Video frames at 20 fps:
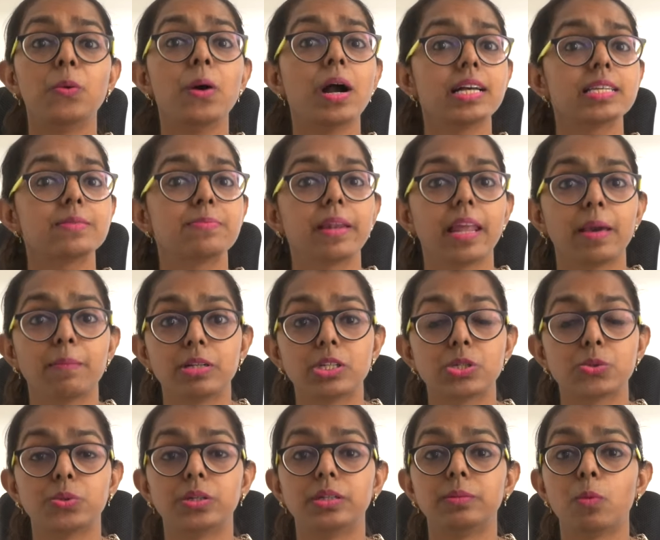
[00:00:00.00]
has been able
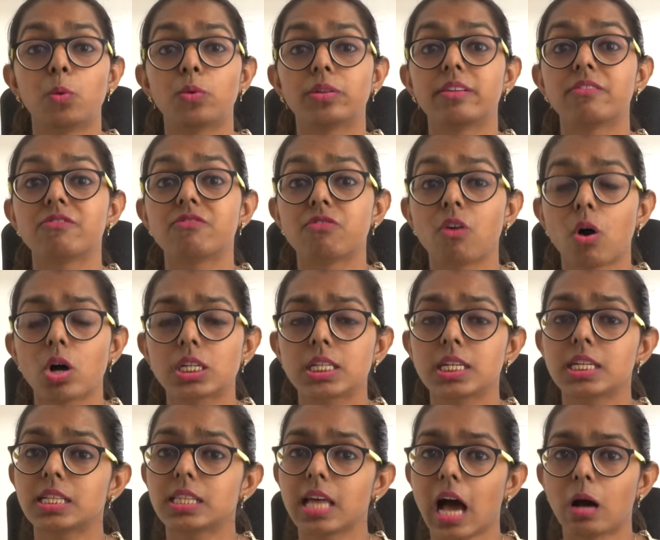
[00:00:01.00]
to earn more than
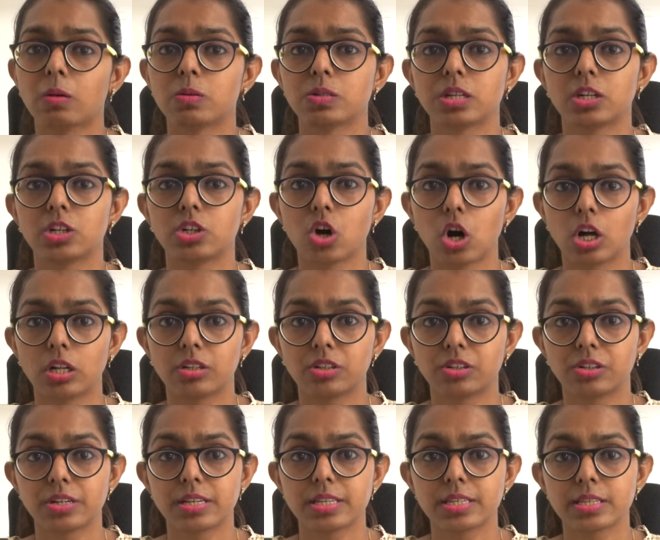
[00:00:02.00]

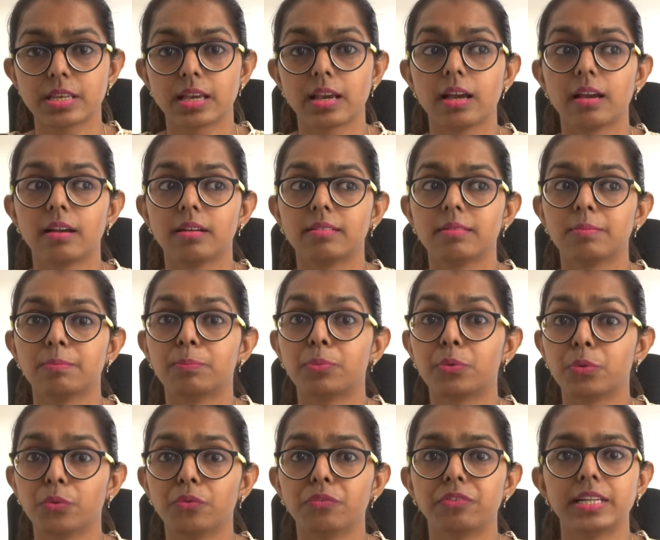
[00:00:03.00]
$40,000
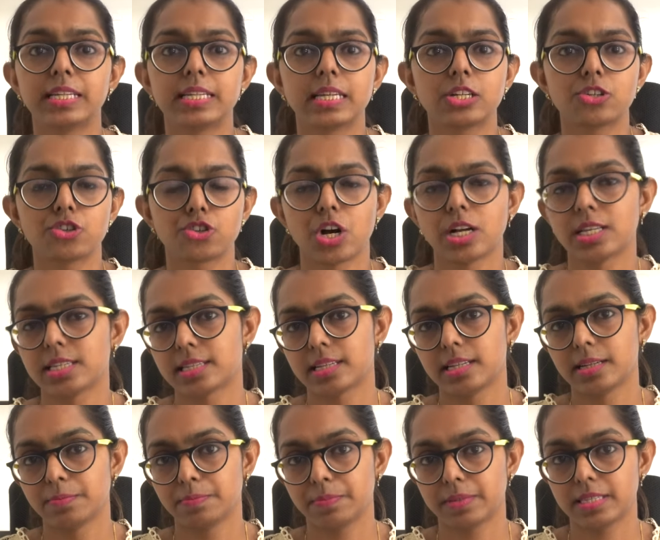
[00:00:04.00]
proofreading
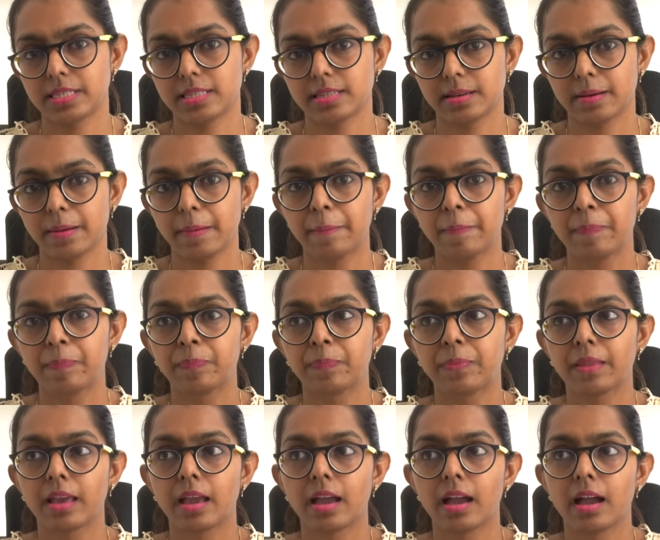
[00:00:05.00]
transcripts
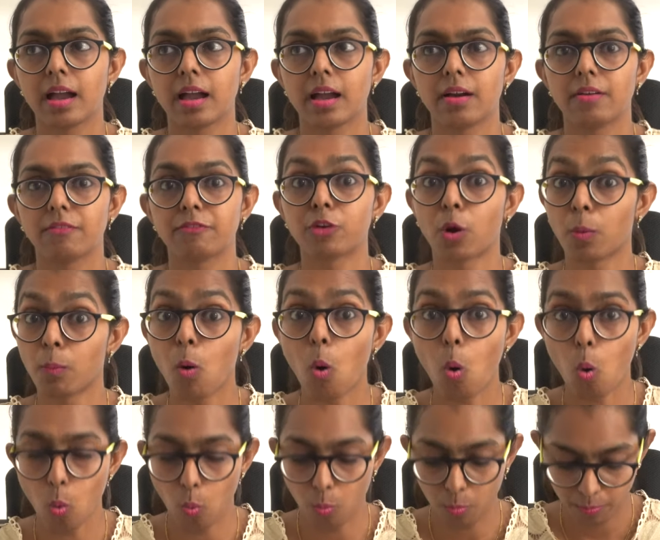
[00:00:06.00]
from
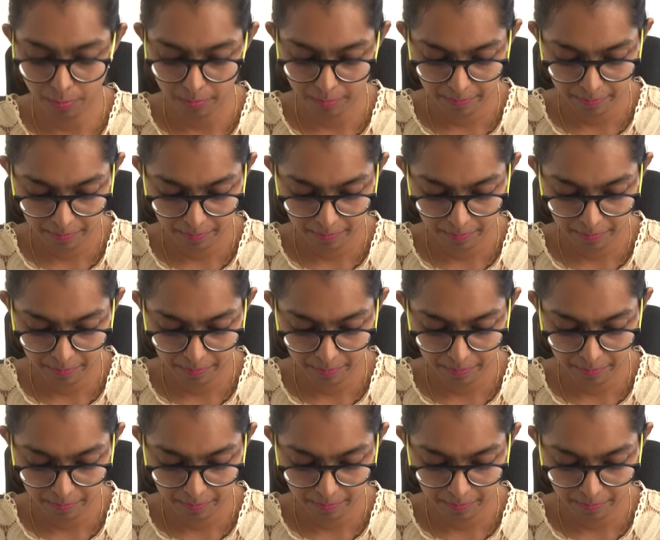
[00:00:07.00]
home.